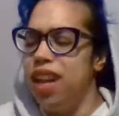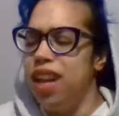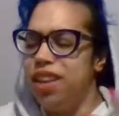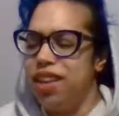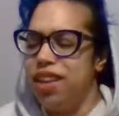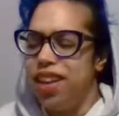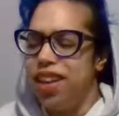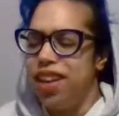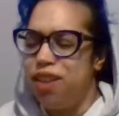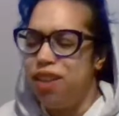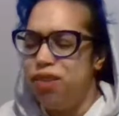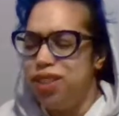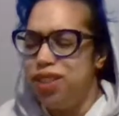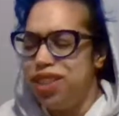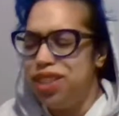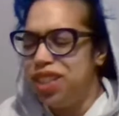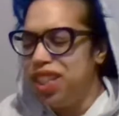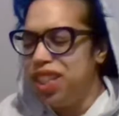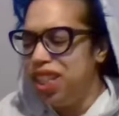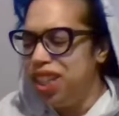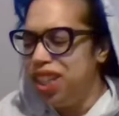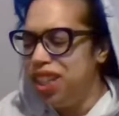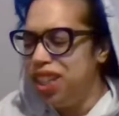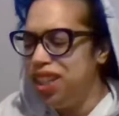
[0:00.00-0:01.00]

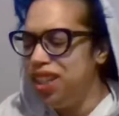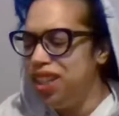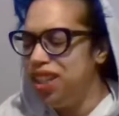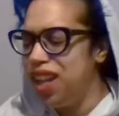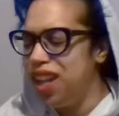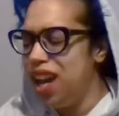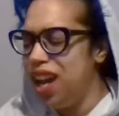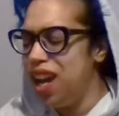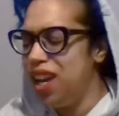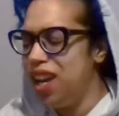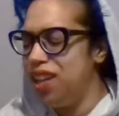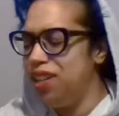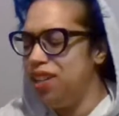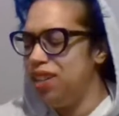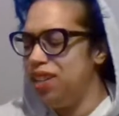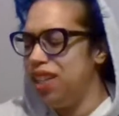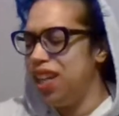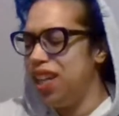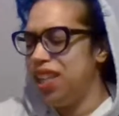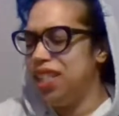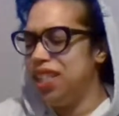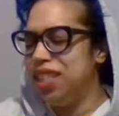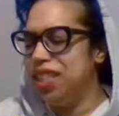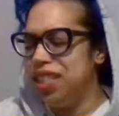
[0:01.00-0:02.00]
guarantee,
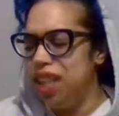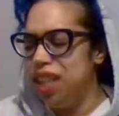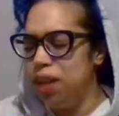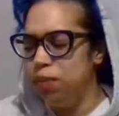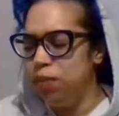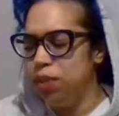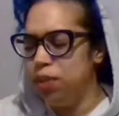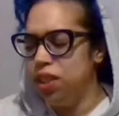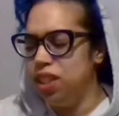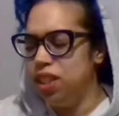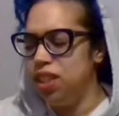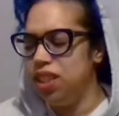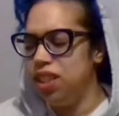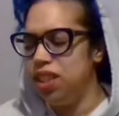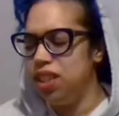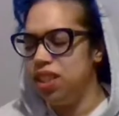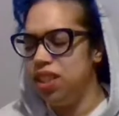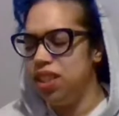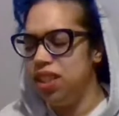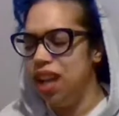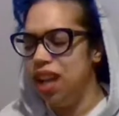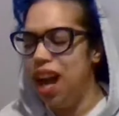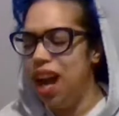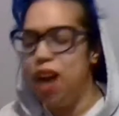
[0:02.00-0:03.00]
that acceptance
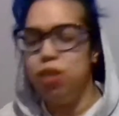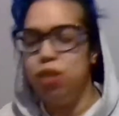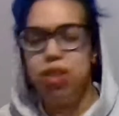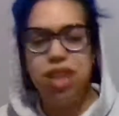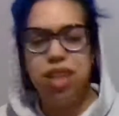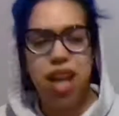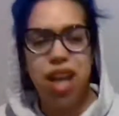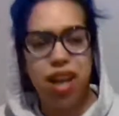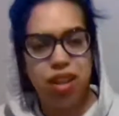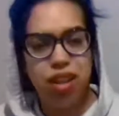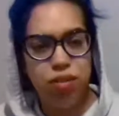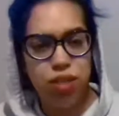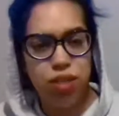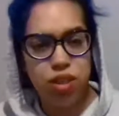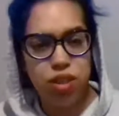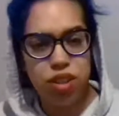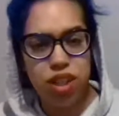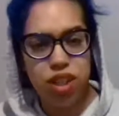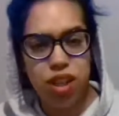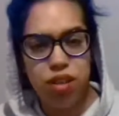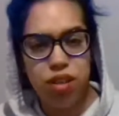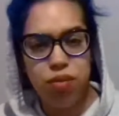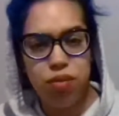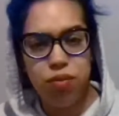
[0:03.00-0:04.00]
outside of
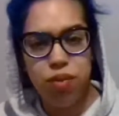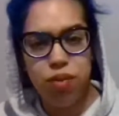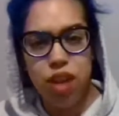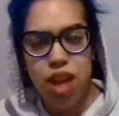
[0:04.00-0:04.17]
yourself.